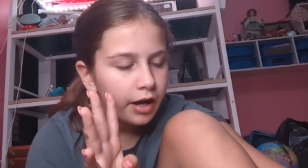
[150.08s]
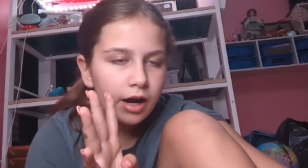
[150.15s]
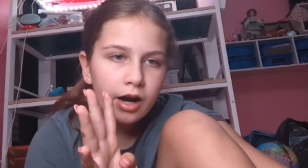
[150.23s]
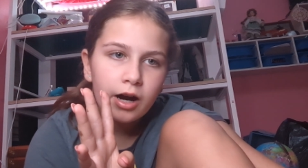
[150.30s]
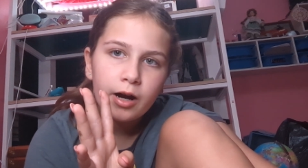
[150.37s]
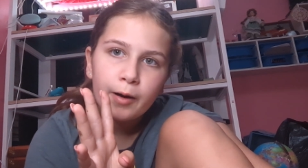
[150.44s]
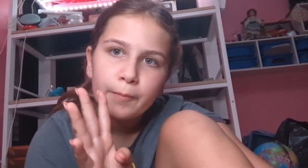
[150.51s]

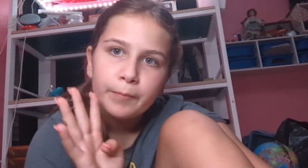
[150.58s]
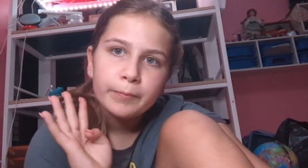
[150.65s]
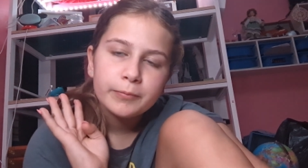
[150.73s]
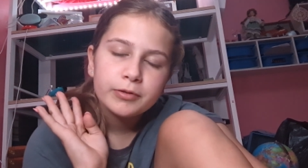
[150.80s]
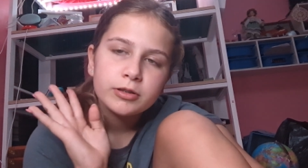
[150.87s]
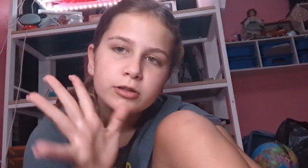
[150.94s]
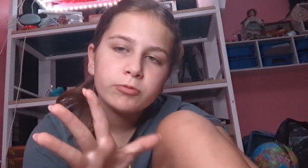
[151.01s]
Um,
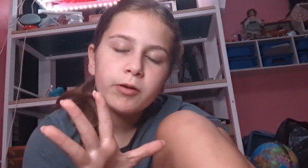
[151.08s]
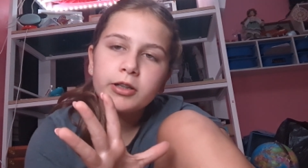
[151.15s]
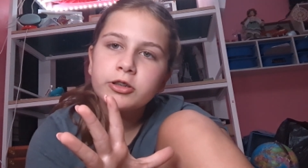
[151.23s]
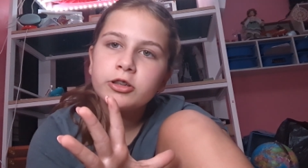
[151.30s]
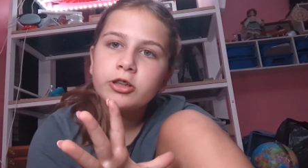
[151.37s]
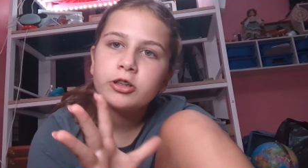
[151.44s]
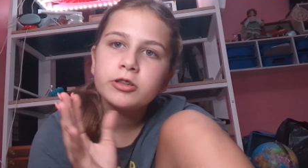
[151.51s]

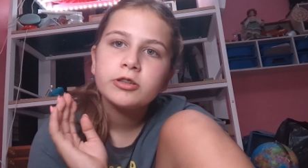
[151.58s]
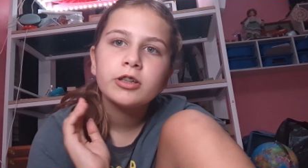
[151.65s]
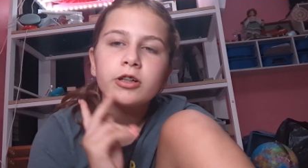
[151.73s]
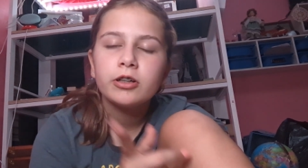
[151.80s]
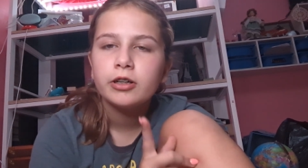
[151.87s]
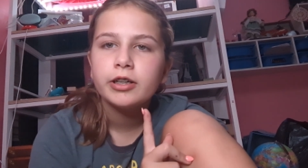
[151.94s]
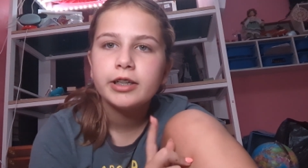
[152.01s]
sweatshirts,
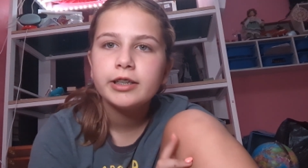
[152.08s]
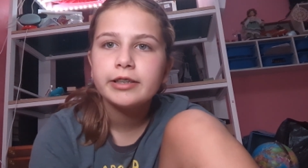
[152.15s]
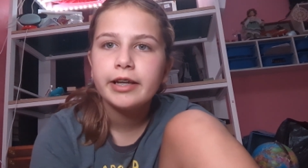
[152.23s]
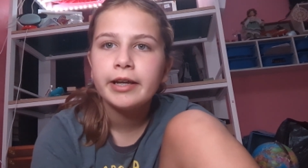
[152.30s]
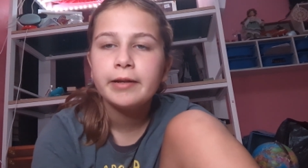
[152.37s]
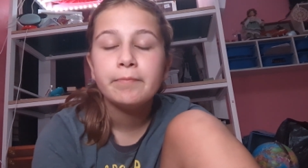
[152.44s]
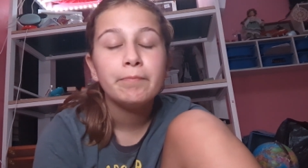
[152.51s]
hoodies,
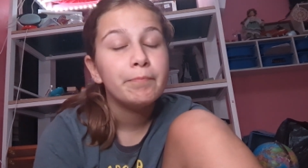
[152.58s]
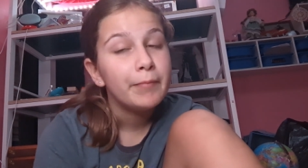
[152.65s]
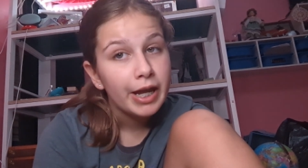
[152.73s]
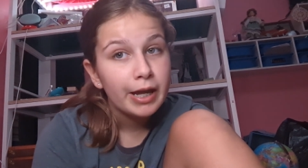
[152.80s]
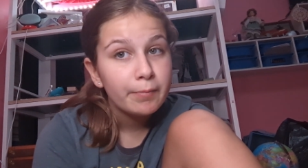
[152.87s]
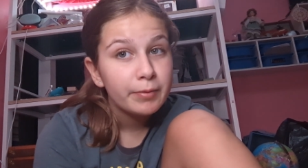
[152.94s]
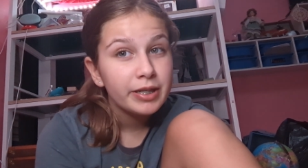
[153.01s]
and
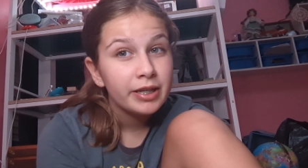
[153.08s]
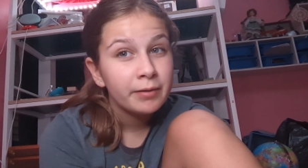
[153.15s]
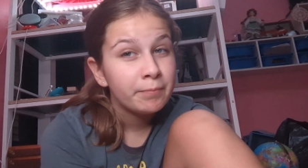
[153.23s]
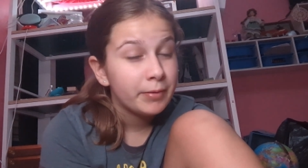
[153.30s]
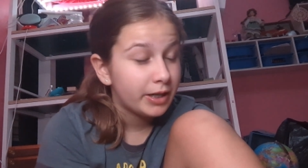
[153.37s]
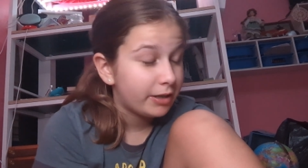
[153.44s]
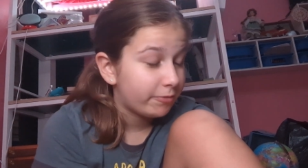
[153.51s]
maybe a
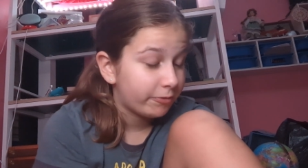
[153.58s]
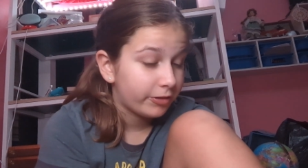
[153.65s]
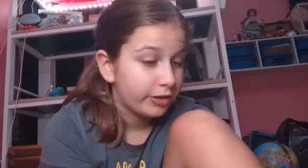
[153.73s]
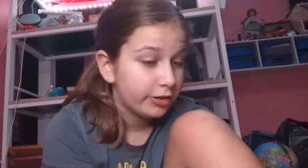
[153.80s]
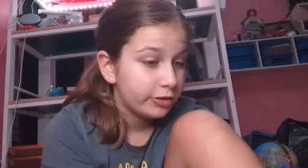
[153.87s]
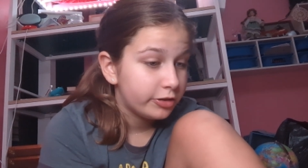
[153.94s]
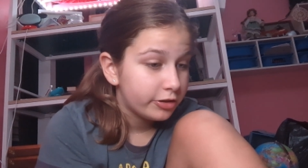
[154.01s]
mini
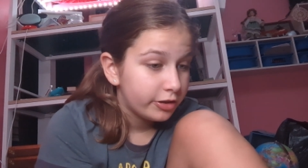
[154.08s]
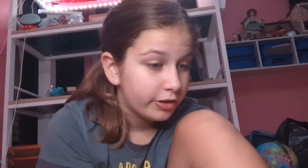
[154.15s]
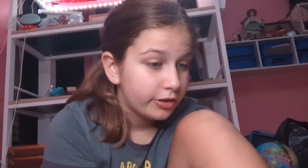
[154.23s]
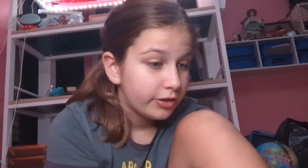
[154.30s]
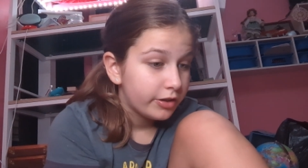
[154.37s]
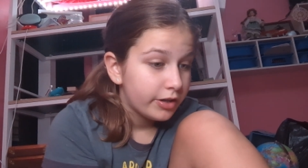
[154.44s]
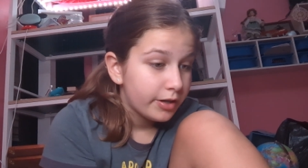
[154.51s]
fridge.
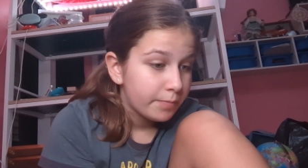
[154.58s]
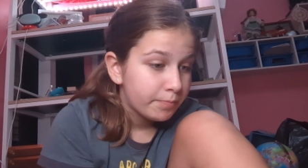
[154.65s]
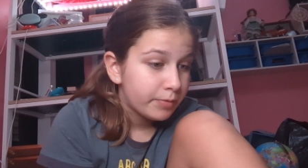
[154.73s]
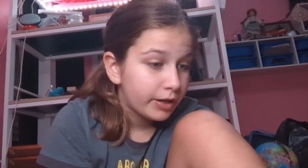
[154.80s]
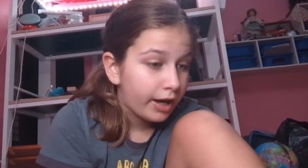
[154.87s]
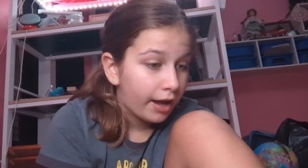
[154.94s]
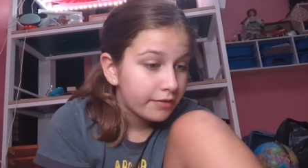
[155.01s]

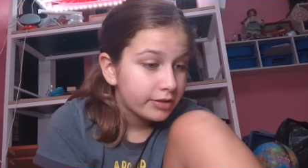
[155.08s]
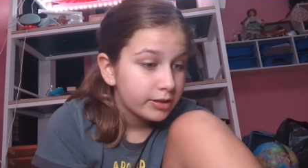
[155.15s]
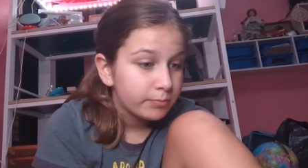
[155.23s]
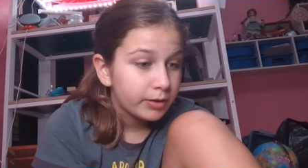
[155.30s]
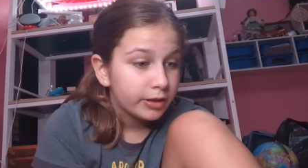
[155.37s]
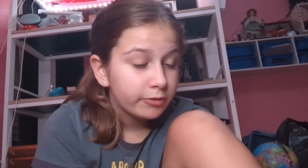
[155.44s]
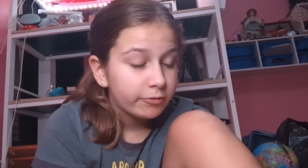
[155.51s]
But I've
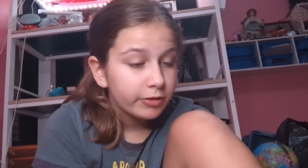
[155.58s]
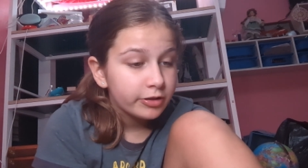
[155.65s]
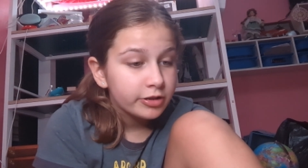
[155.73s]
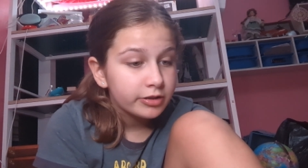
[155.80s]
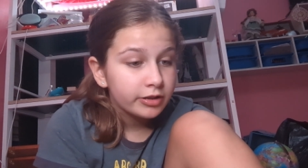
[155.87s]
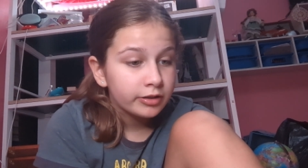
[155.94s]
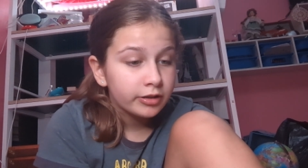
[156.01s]
seen mini
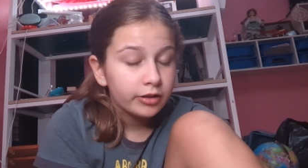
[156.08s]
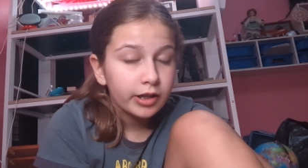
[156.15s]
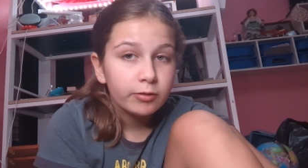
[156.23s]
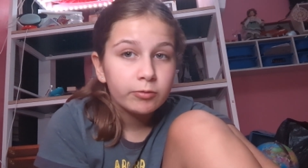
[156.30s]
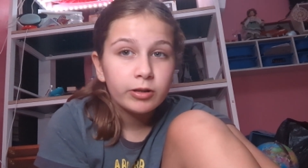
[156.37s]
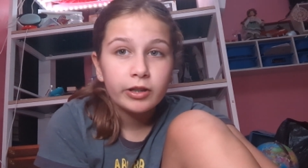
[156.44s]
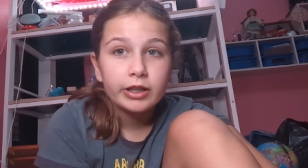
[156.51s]
fridges, and they're like
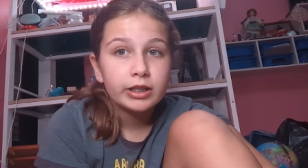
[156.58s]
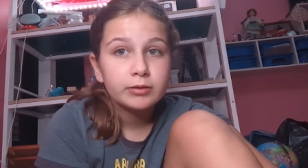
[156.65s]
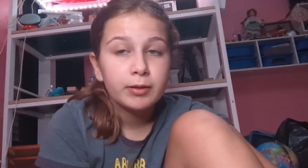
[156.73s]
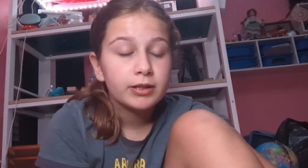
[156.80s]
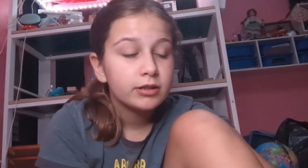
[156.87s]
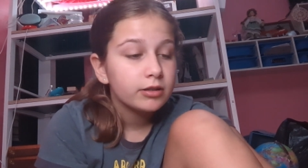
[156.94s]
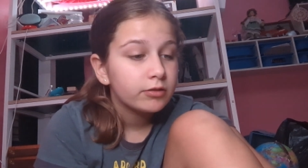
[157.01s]
really
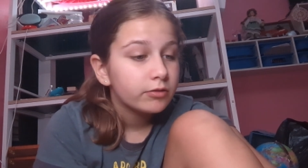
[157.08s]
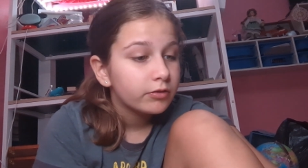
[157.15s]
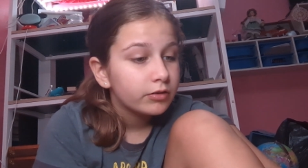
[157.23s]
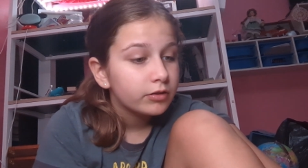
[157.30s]
expensive.